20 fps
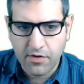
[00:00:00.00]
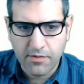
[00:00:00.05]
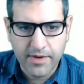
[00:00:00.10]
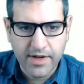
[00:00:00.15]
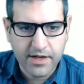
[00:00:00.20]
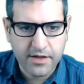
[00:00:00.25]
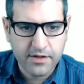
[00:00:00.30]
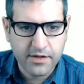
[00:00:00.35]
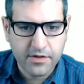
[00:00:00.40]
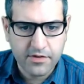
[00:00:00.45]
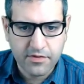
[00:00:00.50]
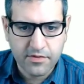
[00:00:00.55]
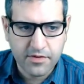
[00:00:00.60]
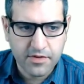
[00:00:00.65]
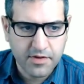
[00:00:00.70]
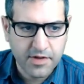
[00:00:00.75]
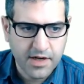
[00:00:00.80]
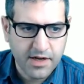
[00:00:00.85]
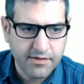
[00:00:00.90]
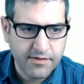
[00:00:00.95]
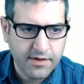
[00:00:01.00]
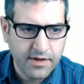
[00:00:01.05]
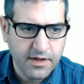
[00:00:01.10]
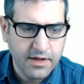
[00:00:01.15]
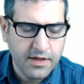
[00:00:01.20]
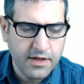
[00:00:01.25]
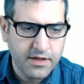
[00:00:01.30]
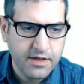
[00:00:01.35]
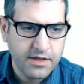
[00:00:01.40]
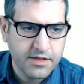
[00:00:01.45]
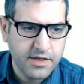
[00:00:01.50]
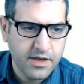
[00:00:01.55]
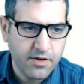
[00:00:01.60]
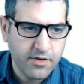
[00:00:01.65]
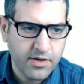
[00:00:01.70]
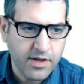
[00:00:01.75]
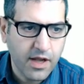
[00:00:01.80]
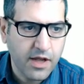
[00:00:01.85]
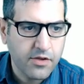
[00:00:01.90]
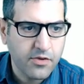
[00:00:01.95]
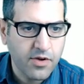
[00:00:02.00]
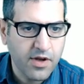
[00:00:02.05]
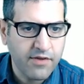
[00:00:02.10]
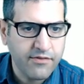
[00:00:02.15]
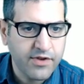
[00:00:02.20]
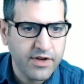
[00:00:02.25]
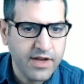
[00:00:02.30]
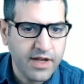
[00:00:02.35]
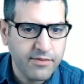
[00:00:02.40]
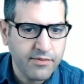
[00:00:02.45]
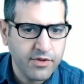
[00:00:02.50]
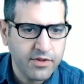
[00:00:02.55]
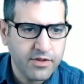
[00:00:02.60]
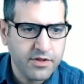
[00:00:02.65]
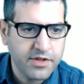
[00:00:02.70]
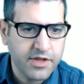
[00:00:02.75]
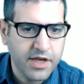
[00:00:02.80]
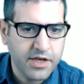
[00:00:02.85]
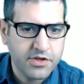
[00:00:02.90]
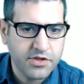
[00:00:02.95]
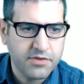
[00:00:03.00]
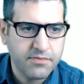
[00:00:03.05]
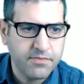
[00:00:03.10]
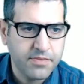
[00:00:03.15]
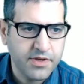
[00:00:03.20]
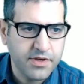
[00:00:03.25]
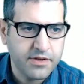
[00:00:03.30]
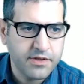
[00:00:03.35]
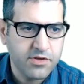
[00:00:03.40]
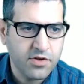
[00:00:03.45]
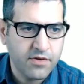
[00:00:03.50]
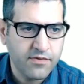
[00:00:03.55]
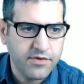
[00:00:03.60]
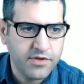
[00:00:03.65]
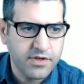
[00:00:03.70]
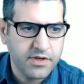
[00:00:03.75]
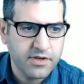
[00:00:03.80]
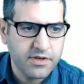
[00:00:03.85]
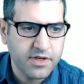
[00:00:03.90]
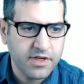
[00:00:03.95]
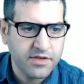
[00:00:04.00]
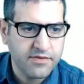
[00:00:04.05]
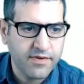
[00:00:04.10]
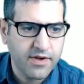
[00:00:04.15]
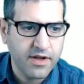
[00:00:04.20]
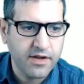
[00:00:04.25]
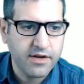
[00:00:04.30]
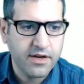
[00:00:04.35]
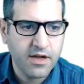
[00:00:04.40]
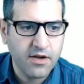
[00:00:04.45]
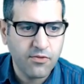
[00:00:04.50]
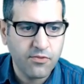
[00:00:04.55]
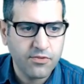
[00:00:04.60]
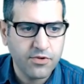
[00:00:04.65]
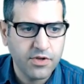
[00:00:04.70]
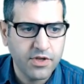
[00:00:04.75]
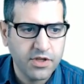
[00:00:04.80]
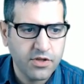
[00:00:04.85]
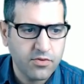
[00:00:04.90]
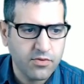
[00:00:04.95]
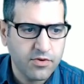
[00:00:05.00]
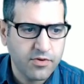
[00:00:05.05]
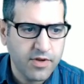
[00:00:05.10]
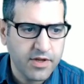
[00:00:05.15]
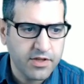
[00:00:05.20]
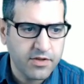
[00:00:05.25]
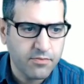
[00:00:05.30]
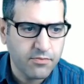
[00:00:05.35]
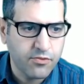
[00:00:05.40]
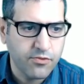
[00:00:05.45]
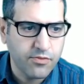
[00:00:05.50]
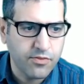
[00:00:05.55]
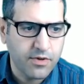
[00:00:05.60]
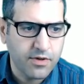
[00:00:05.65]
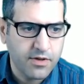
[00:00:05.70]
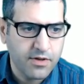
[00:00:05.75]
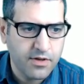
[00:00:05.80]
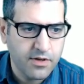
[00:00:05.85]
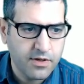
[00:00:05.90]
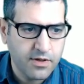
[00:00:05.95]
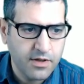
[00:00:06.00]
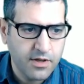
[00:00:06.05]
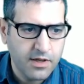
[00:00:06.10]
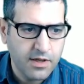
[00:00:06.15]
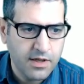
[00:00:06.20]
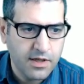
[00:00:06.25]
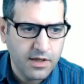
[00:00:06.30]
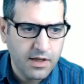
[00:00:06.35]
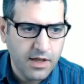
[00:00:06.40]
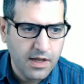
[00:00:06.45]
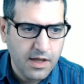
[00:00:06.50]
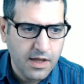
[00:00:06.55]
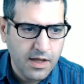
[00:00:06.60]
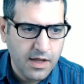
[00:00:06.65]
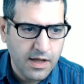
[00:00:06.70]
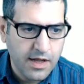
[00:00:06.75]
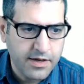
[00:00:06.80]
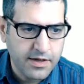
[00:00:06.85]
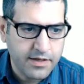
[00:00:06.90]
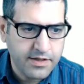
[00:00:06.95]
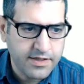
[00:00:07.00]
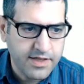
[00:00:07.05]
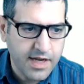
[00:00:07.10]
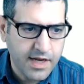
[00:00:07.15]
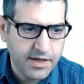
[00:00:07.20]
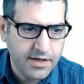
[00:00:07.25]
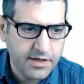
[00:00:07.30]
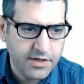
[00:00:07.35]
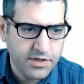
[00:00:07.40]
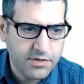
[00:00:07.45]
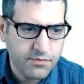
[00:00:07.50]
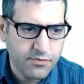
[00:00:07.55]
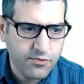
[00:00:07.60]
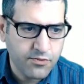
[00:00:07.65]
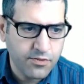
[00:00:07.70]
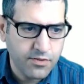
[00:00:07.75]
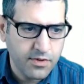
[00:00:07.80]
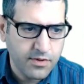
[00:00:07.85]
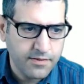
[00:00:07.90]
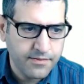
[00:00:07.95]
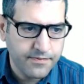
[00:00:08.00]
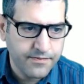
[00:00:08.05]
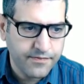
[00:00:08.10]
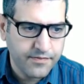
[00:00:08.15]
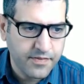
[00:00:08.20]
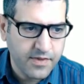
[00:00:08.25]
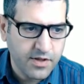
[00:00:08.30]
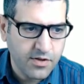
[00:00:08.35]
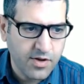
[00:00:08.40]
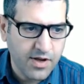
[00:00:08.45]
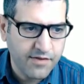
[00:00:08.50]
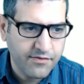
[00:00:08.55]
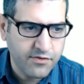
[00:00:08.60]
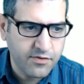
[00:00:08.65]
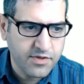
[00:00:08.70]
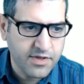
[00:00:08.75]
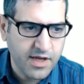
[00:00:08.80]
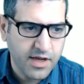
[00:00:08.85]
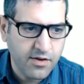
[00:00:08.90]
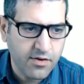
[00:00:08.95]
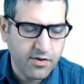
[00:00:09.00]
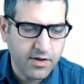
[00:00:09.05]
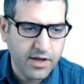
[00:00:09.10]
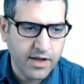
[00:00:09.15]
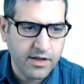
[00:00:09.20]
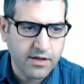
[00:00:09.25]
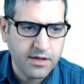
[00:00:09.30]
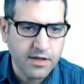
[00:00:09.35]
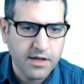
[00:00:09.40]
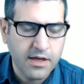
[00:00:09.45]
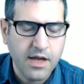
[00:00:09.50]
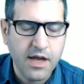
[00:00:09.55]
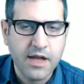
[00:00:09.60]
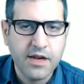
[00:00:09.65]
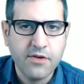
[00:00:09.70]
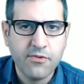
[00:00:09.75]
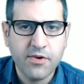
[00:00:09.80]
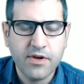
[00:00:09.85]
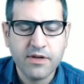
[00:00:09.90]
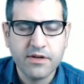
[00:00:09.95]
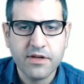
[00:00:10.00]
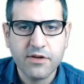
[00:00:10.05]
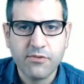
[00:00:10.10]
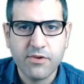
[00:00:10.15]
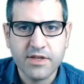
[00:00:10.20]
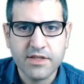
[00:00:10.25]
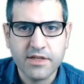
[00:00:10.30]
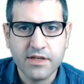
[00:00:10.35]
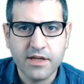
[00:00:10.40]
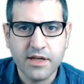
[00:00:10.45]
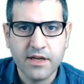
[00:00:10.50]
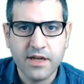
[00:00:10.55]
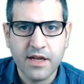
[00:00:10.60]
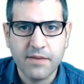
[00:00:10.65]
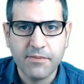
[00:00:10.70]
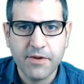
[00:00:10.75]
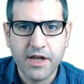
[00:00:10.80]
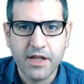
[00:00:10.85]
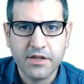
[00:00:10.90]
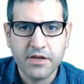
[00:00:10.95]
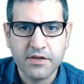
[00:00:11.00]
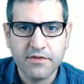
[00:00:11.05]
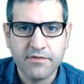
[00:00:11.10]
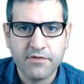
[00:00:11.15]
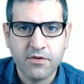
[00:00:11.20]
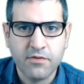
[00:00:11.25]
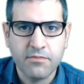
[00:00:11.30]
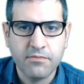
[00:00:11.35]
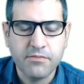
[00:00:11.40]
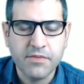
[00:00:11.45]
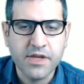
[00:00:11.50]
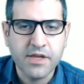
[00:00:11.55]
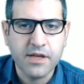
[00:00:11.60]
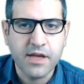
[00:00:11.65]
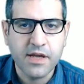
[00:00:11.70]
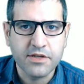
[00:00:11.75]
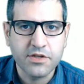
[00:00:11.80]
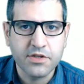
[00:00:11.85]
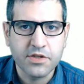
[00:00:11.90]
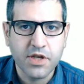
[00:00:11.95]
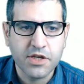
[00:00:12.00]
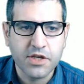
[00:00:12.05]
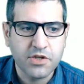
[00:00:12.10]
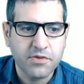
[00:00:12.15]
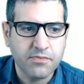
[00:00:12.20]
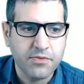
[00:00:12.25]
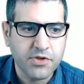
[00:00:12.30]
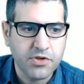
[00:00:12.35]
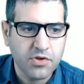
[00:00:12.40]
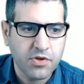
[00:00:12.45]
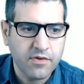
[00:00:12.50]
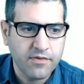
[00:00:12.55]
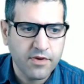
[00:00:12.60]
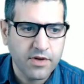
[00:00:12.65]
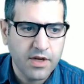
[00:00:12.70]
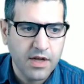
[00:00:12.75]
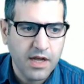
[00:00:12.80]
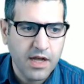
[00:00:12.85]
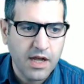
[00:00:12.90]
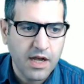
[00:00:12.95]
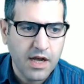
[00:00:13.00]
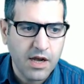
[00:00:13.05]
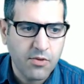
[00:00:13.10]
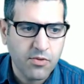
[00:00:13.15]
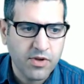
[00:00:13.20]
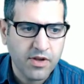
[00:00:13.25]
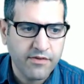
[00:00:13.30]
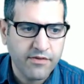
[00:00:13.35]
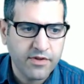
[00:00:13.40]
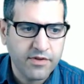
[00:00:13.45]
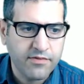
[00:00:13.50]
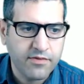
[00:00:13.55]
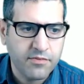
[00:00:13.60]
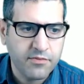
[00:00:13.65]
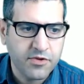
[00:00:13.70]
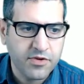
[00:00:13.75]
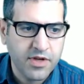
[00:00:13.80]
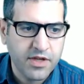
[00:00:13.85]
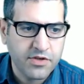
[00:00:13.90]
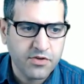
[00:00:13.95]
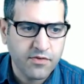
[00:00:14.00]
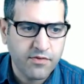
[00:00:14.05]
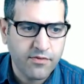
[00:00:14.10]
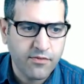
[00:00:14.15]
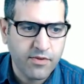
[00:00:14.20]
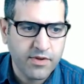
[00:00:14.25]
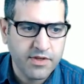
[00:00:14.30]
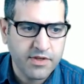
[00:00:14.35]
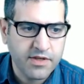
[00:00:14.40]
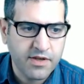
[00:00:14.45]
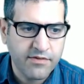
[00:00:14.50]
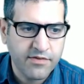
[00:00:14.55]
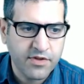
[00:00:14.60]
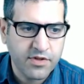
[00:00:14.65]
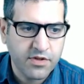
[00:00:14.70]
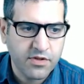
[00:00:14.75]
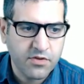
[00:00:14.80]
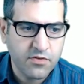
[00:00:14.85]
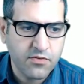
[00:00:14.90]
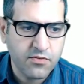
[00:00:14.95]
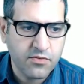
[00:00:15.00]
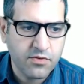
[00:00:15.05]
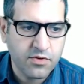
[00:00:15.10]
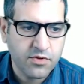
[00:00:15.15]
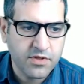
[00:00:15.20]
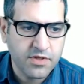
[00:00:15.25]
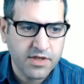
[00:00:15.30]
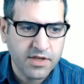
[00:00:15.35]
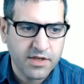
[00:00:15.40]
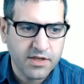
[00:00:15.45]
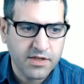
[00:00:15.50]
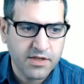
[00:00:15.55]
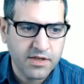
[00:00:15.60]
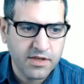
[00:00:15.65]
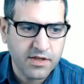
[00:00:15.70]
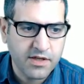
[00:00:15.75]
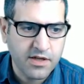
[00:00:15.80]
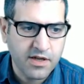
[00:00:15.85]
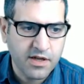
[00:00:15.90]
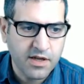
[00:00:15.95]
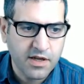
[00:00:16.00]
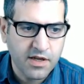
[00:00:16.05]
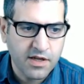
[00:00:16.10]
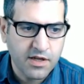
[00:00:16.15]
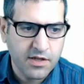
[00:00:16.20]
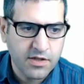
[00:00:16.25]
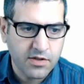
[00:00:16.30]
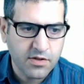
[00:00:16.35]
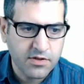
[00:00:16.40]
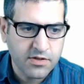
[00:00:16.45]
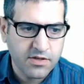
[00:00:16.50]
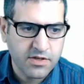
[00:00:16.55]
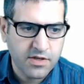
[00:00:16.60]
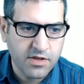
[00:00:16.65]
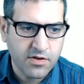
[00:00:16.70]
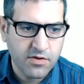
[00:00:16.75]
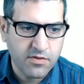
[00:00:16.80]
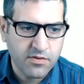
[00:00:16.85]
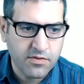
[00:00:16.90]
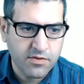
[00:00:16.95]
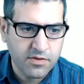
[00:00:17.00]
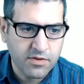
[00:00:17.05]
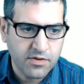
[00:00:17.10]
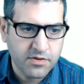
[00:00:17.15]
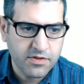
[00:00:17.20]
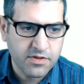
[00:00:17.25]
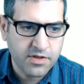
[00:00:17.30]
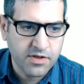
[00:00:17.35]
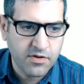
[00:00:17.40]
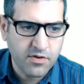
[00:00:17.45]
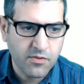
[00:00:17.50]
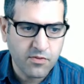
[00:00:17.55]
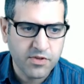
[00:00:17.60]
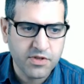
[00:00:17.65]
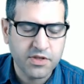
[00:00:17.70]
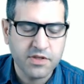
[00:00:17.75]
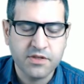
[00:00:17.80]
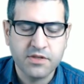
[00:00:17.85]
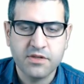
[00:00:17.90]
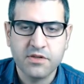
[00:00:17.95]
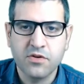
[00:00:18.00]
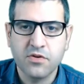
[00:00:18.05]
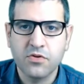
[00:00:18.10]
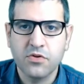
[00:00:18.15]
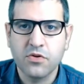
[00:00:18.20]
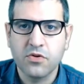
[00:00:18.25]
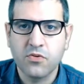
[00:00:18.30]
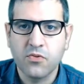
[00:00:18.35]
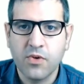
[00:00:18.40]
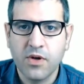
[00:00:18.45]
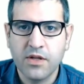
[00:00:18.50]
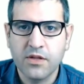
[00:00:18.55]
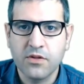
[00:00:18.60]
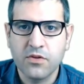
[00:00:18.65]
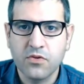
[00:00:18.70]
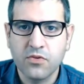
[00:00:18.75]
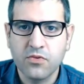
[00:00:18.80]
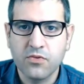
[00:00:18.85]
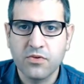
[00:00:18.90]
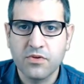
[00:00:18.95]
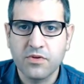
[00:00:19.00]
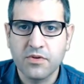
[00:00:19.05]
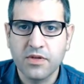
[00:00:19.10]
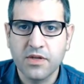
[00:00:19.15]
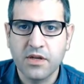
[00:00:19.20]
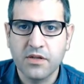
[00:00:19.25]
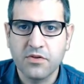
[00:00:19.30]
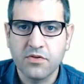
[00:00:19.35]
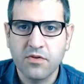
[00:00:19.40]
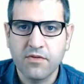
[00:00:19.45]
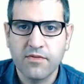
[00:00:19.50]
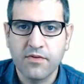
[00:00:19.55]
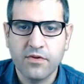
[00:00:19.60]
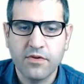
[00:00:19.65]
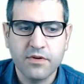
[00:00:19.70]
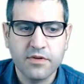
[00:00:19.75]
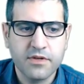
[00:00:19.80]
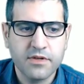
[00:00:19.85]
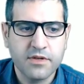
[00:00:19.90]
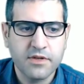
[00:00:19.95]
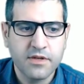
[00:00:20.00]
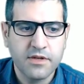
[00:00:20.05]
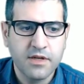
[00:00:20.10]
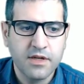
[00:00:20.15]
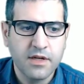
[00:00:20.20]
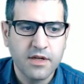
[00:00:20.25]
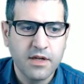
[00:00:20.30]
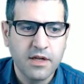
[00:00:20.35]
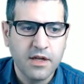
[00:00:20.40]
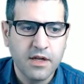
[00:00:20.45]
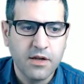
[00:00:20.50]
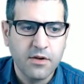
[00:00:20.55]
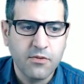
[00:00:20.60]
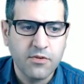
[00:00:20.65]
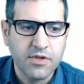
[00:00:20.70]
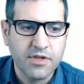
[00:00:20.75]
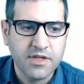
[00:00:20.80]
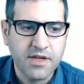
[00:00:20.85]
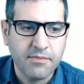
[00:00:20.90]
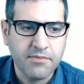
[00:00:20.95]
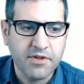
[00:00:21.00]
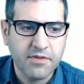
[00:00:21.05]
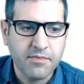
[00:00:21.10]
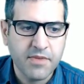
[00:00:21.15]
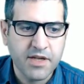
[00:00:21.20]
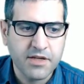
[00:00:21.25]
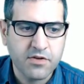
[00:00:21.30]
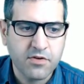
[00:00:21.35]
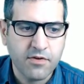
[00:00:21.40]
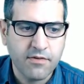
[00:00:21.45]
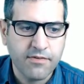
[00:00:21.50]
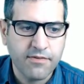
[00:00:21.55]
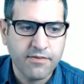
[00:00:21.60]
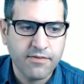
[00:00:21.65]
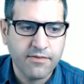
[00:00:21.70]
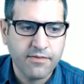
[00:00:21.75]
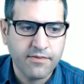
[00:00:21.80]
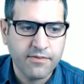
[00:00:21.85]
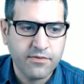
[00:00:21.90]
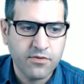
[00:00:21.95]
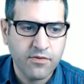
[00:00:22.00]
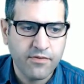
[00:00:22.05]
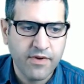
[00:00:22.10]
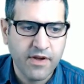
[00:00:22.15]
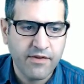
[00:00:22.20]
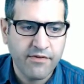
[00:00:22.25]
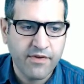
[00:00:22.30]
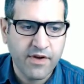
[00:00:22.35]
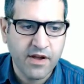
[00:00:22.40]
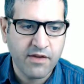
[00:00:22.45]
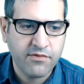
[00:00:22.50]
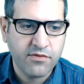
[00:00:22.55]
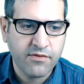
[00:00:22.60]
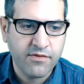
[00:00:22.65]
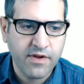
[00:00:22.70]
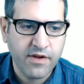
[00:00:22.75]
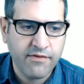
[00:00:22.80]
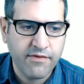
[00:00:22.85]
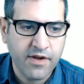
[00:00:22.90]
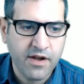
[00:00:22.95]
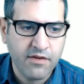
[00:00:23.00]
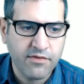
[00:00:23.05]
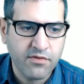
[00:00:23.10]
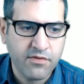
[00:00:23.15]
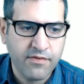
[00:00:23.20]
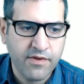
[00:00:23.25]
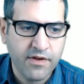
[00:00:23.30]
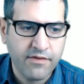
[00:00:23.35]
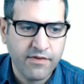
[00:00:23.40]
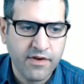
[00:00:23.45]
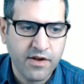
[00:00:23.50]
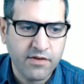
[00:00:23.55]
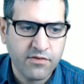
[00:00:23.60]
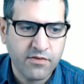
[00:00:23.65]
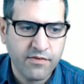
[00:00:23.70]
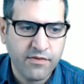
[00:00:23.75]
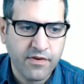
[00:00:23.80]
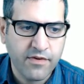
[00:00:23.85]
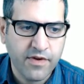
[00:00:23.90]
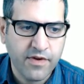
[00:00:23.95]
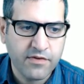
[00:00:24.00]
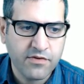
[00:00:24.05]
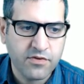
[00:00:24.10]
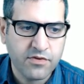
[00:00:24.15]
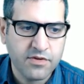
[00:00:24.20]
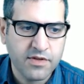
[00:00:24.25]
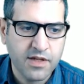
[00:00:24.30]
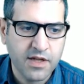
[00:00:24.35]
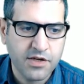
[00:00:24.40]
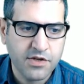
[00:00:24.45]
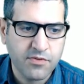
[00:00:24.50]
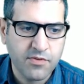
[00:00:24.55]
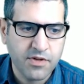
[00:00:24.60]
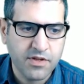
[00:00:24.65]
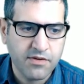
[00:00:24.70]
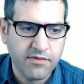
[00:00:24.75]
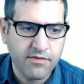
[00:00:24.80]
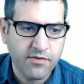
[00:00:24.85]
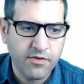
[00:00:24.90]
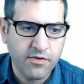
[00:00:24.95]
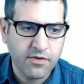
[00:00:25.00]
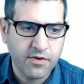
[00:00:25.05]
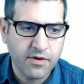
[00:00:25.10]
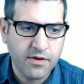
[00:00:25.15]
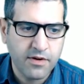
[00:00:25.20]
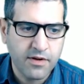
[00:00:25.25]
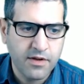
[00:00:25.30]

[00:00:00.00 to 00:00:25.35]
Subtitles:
back here to the graph, they say, okay, you have enabled the DHCP service here, that's fine. Now we need to create a pool. And inside this pool, you have to say, okay, anyone requesting an IP address from me DHCP server, I will give it from the range of 172.16.0.0, which is 0.1, 2, 3, and so forth, with a subnet mask of 255.255.255.255, so /24.